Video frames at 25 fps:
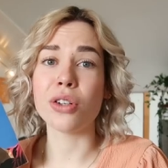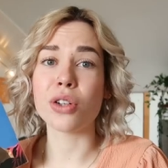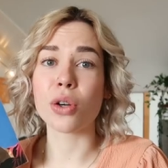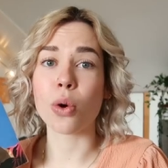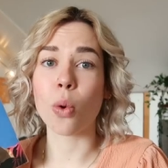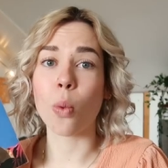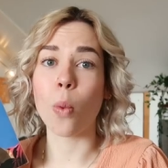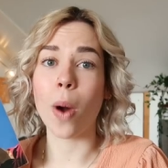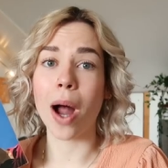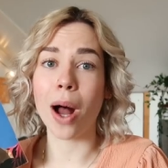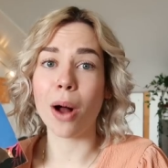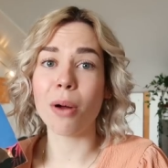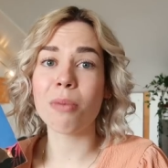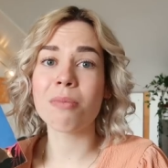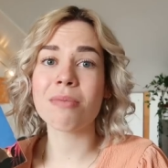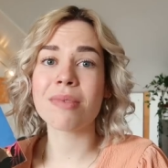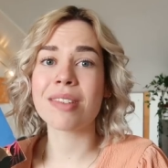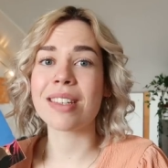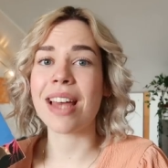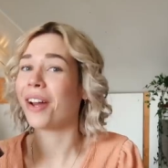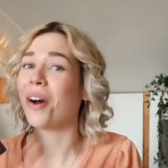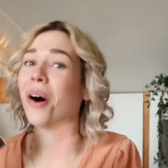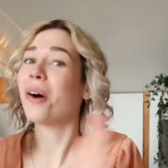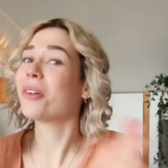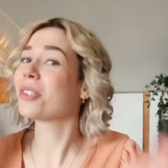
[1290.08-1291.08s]

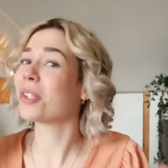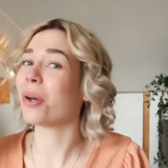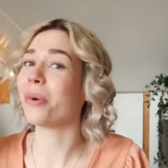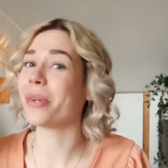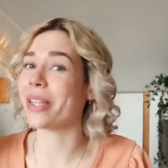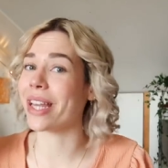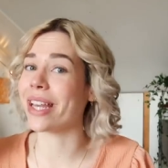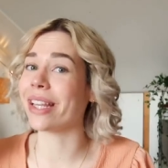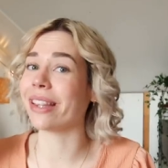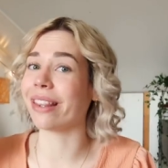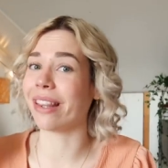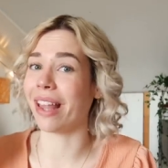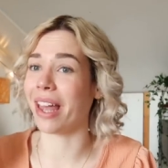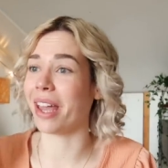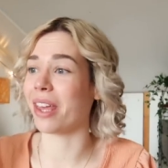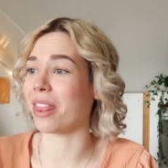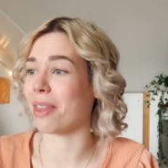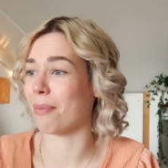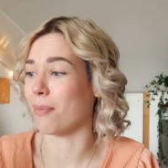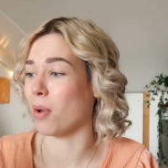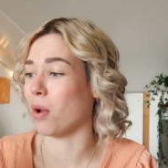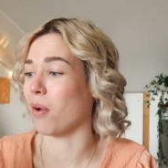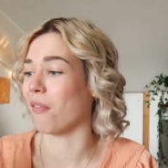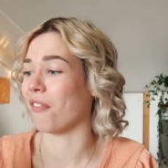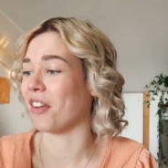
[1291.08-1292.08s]
underwhelmed. I also didn't like
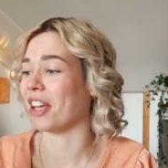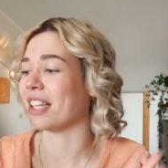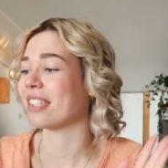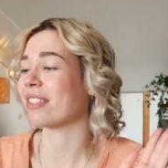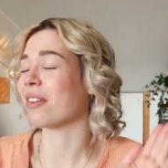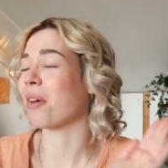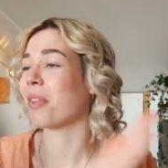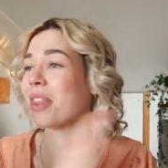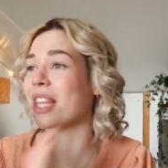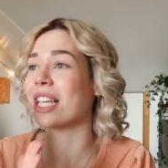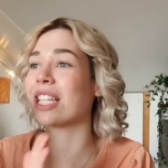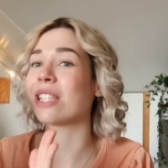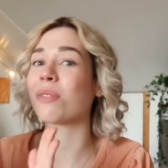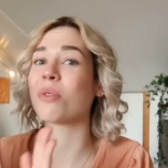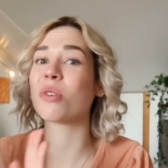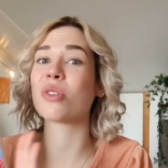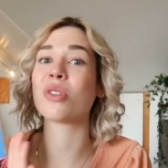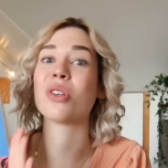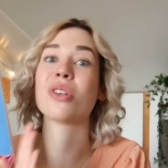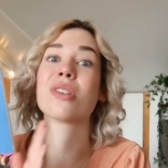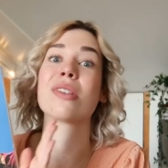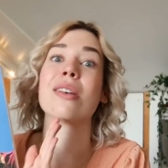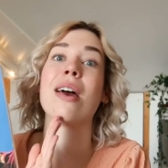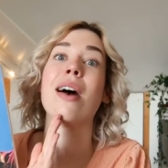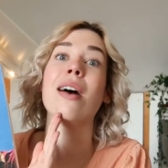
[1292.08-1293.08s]
the movie, so this was
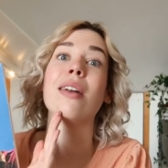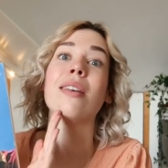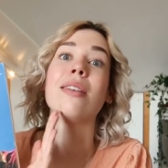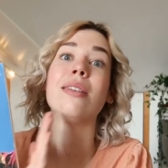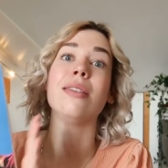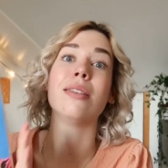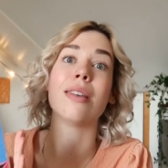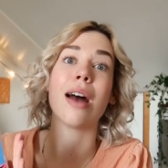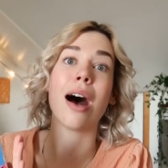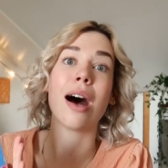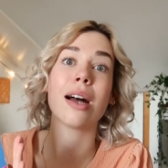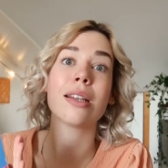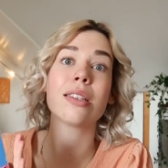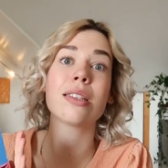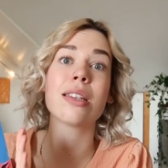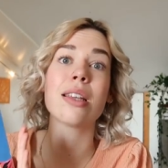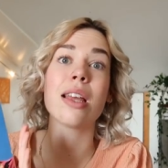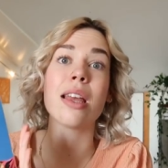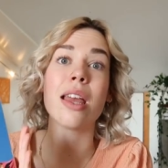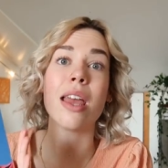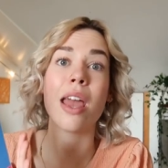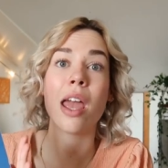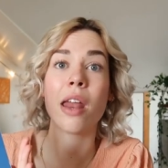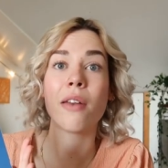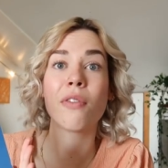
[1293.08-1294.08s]
just not
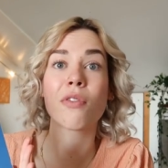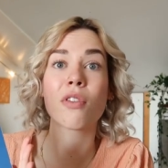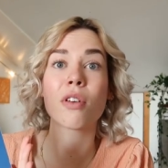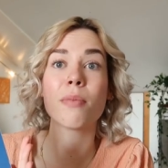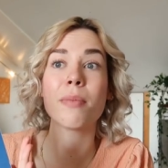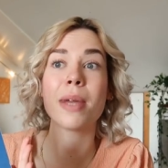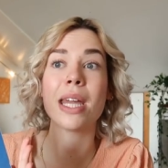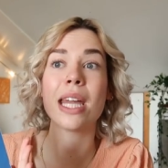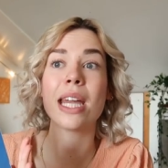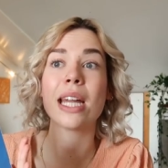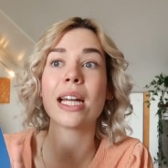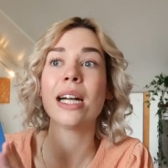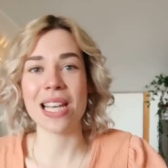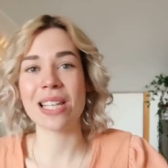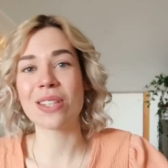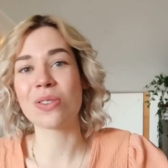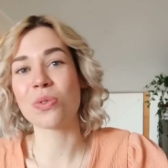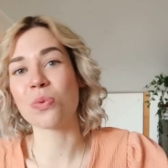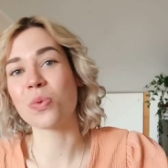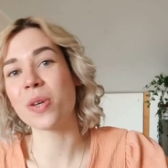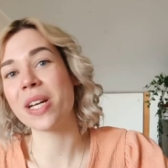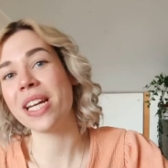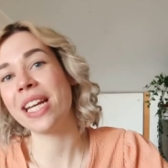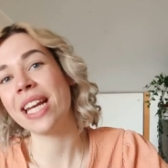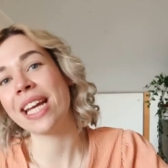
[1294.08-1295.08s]
it for me. This
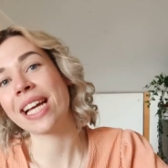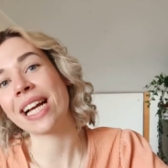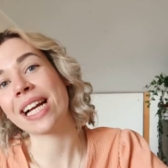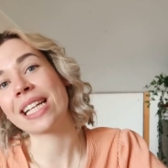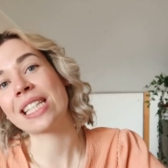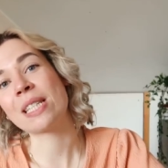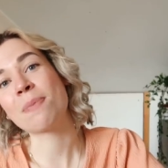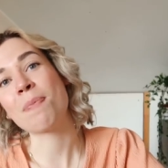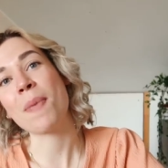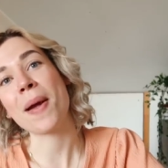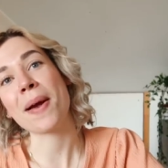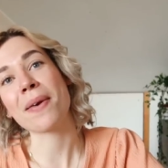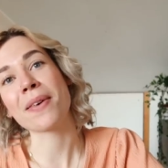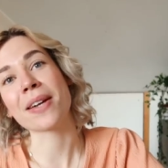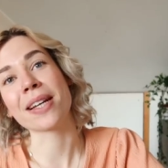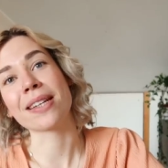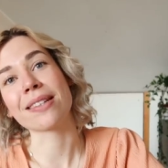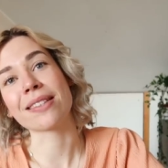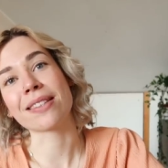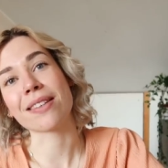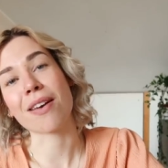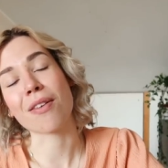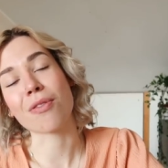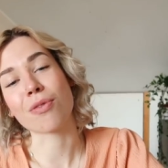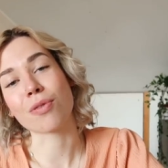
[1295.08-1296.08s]
reading
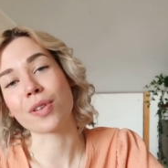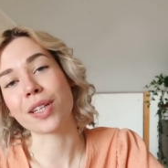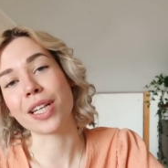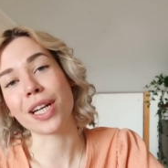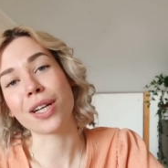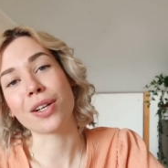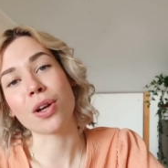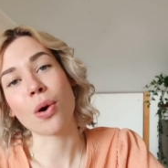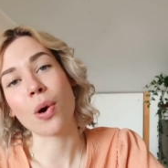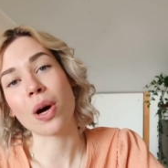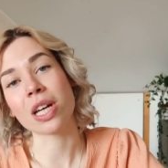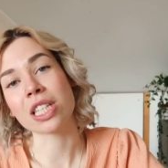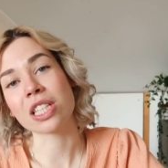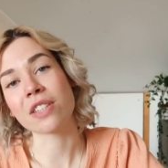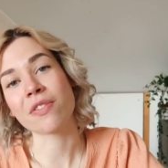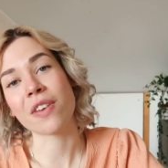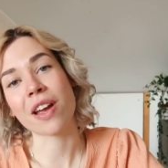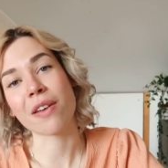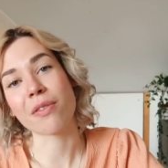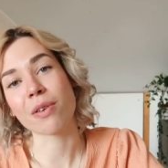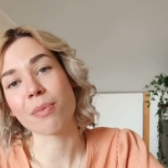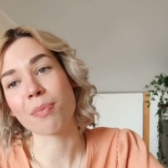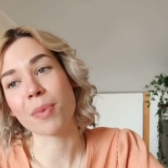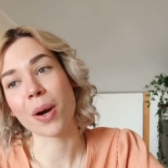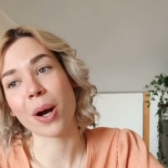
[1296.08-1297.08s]
experience of reading Noelle's
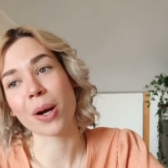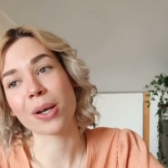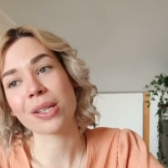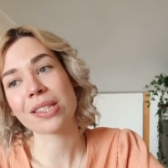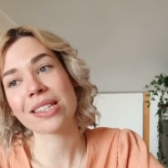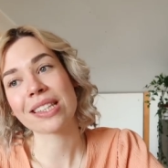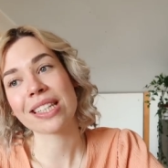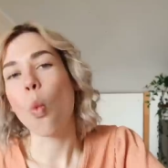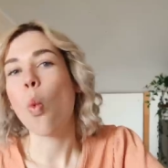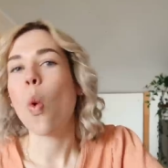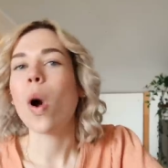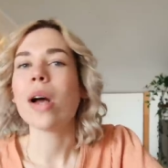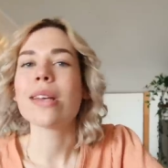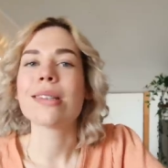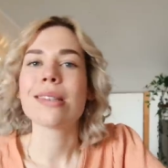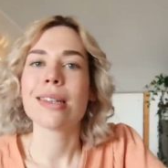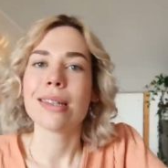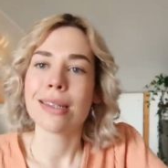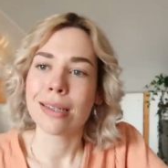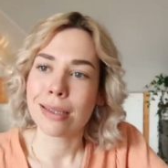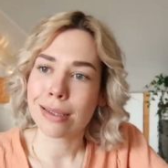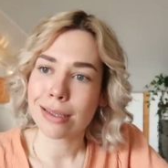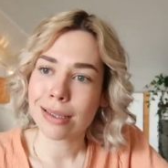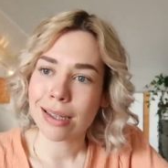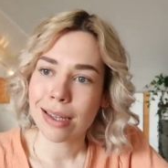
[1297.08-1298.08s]
favorite books
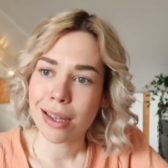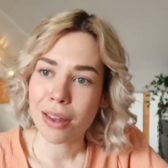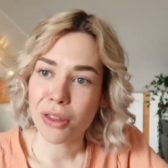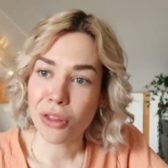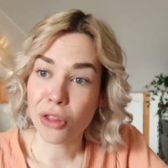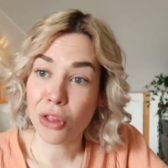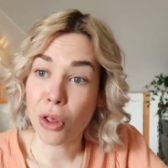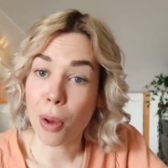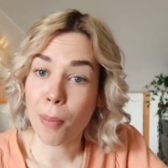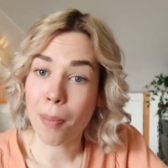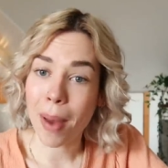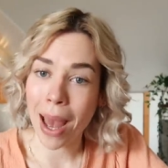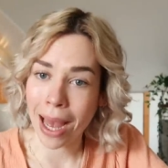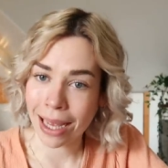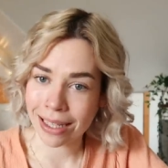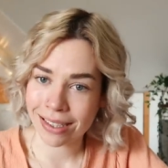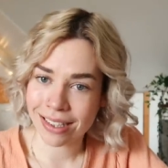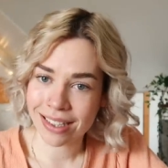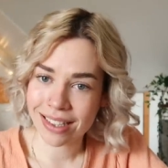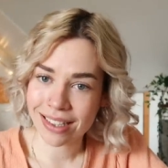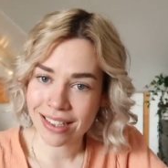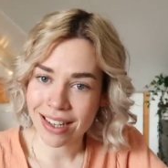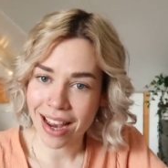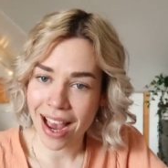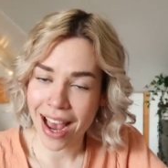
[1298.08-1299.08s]
wasn't the
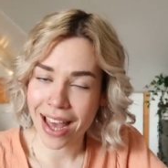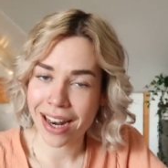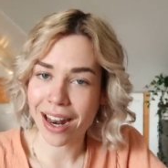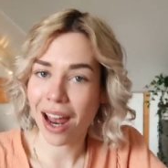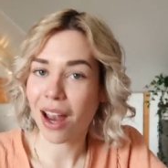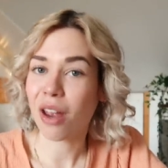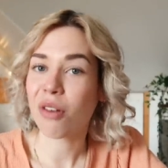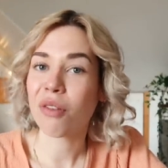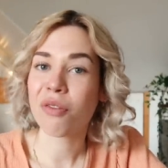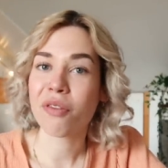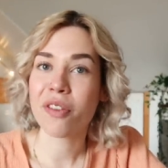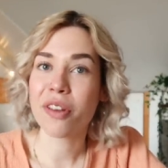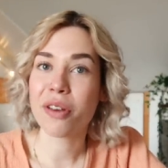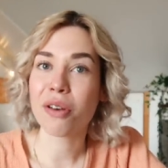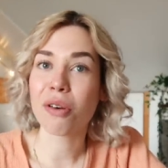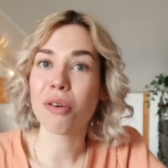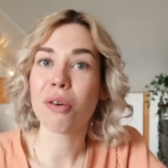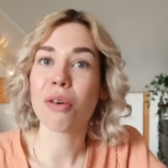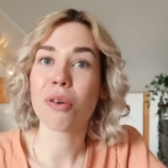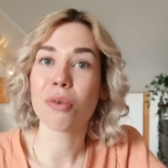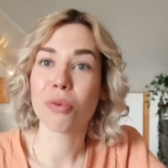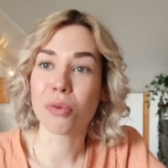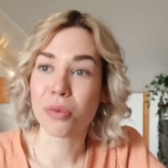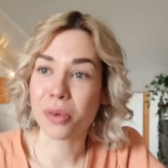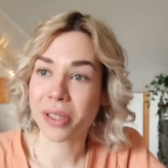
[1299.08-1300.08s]
best and I
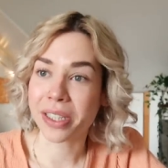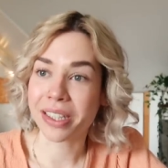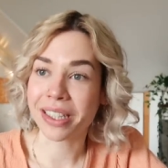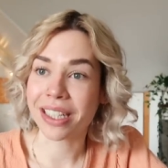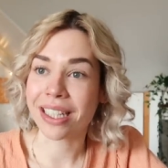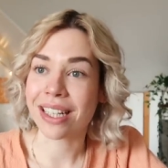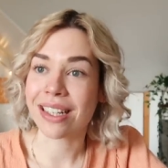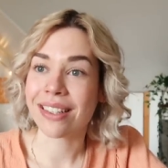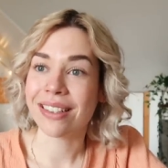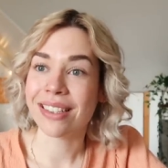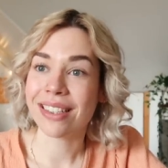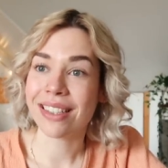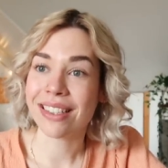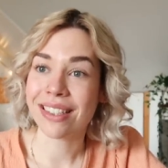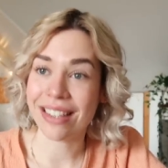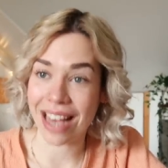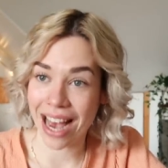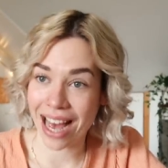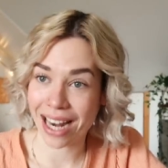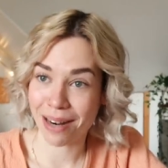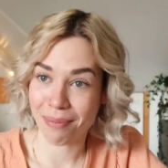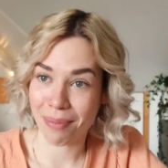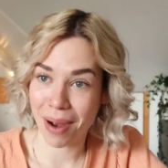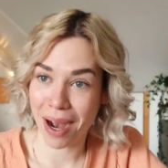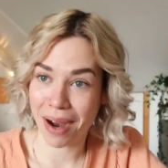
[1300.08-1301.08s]
feel really
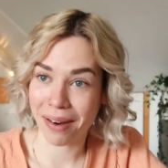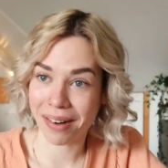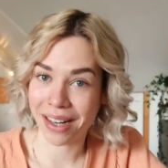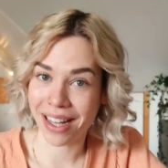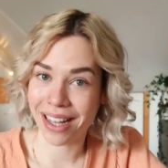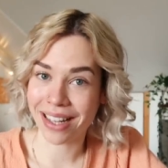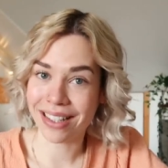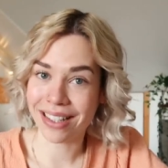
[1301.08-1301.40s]
sad about